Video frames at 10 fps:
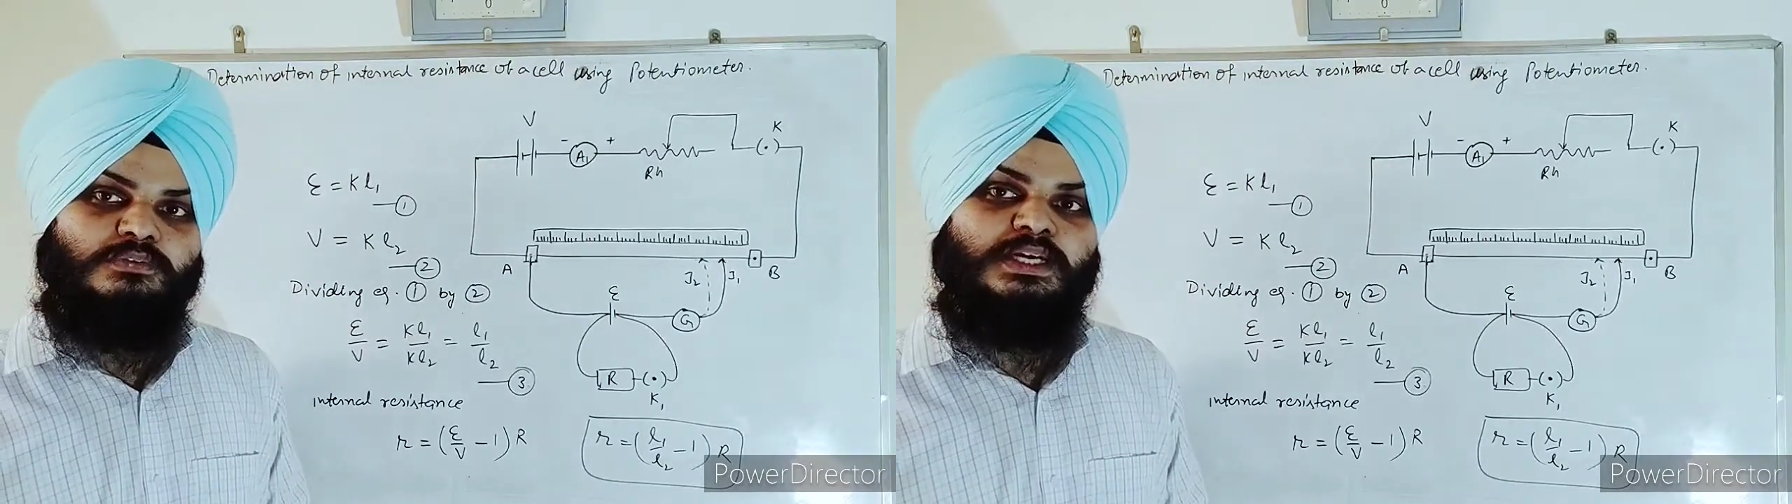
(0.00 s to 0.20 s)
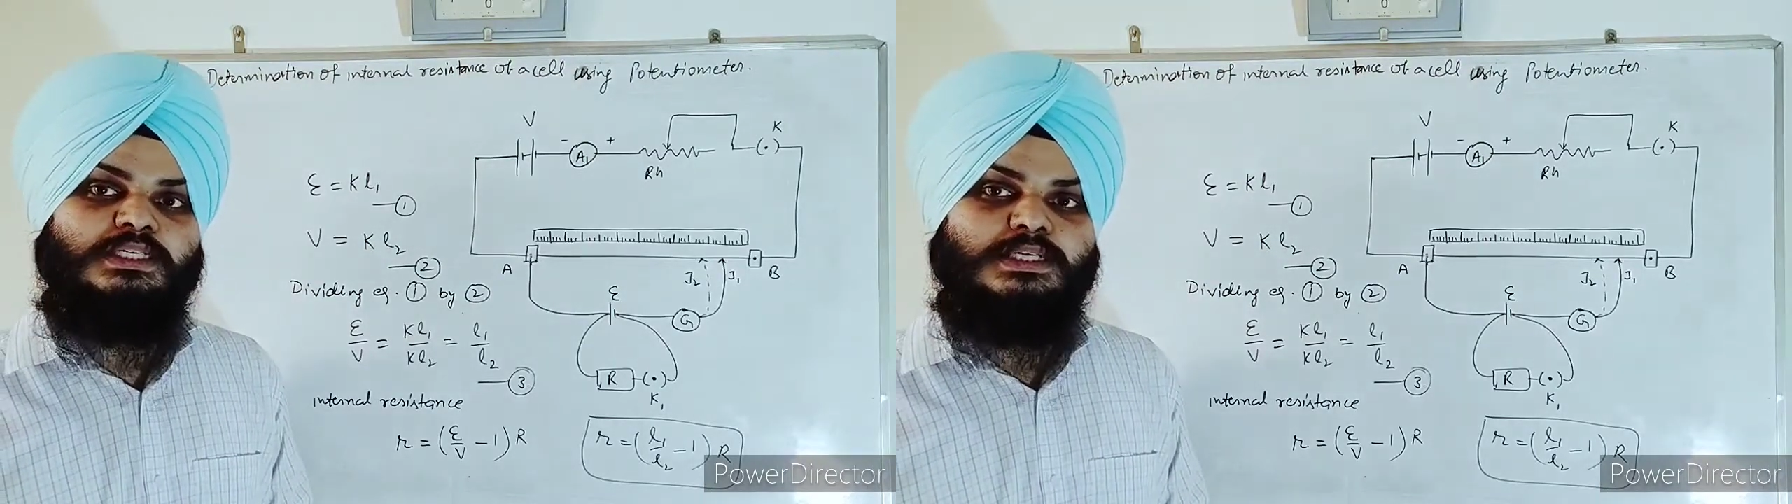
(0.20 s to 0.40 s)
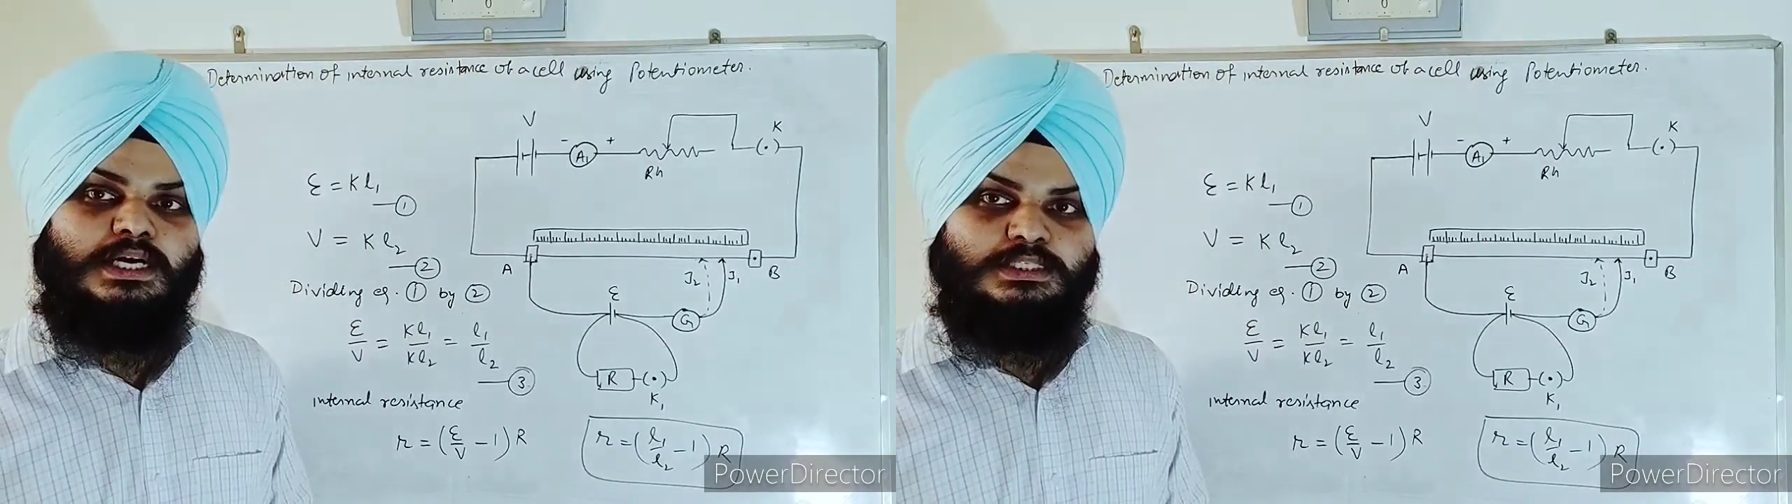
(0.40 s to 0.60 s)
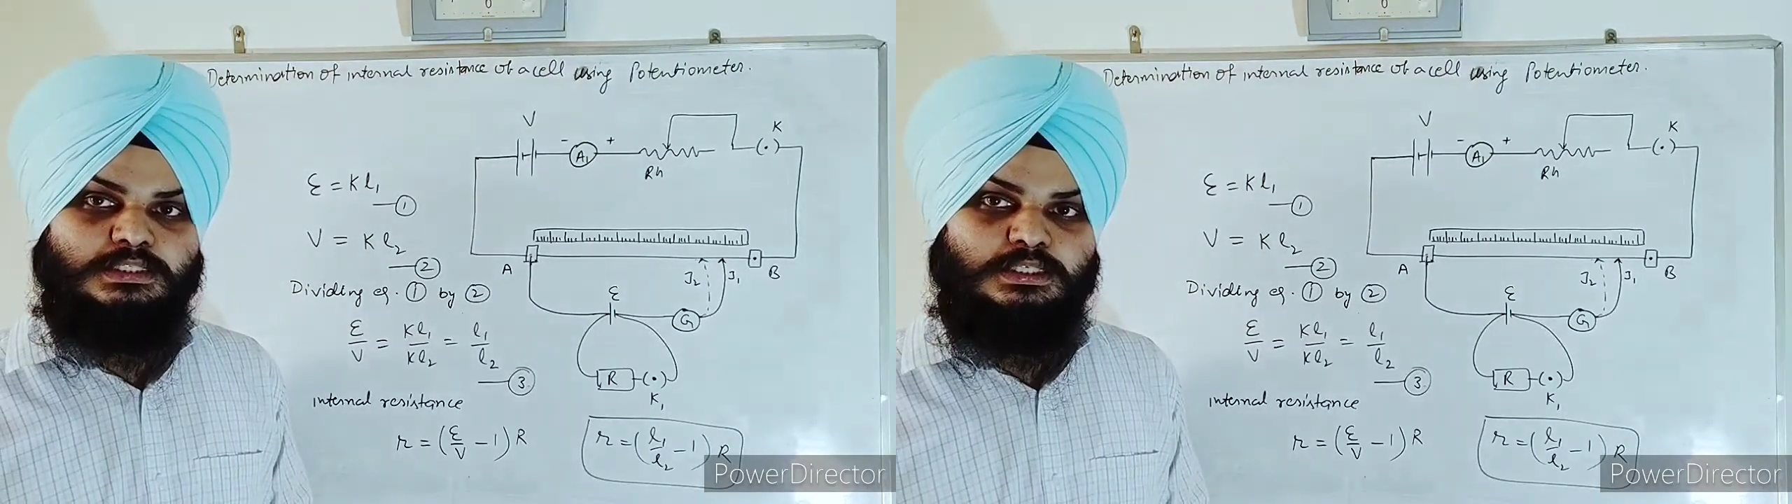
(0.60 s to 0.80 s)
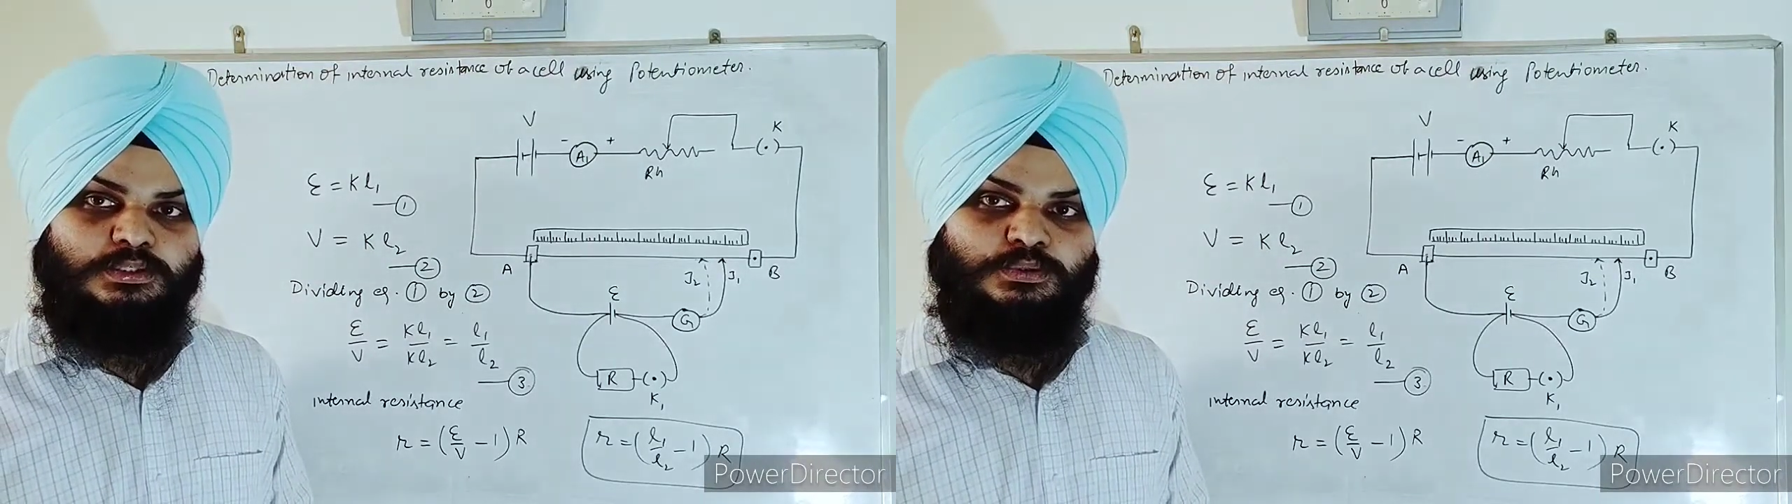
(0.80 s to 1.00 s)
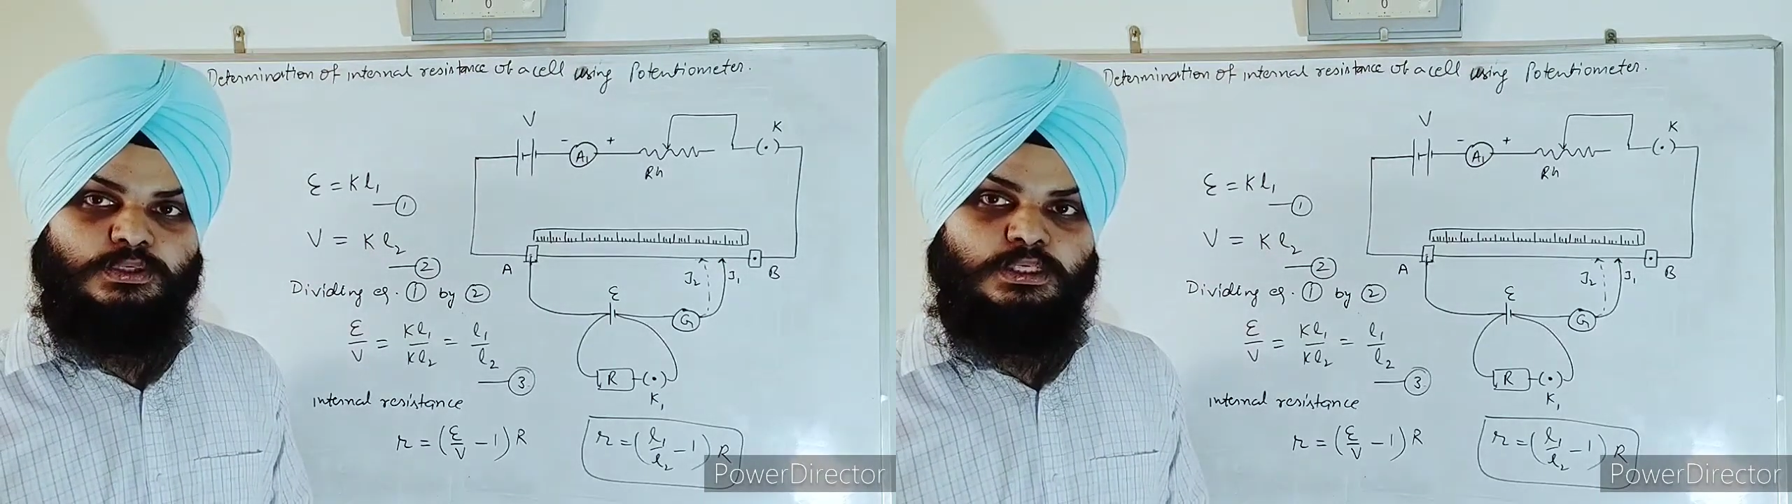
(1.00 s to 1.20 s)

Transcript: answer your